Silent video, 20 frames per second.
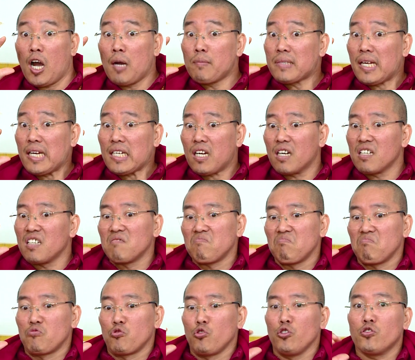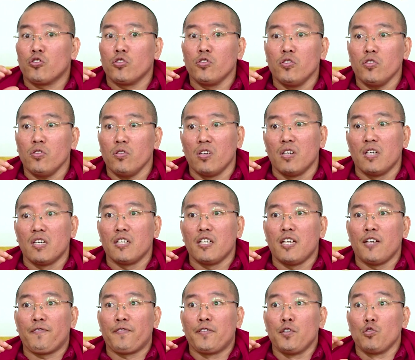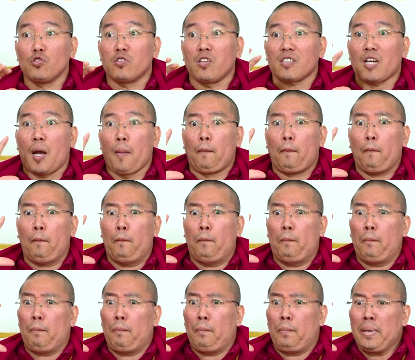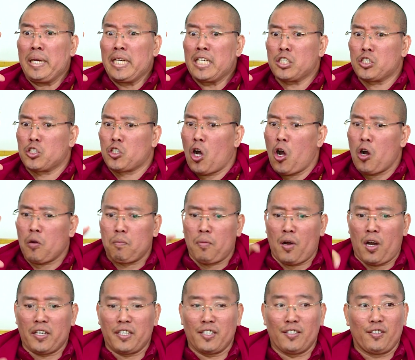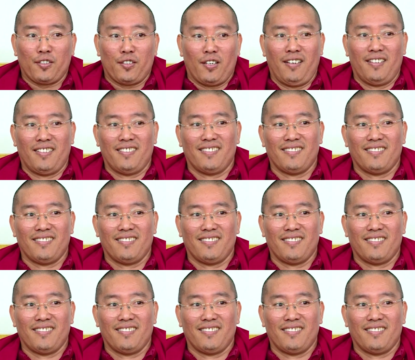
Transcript: time they kind of rude to you it feels like a big dog biting you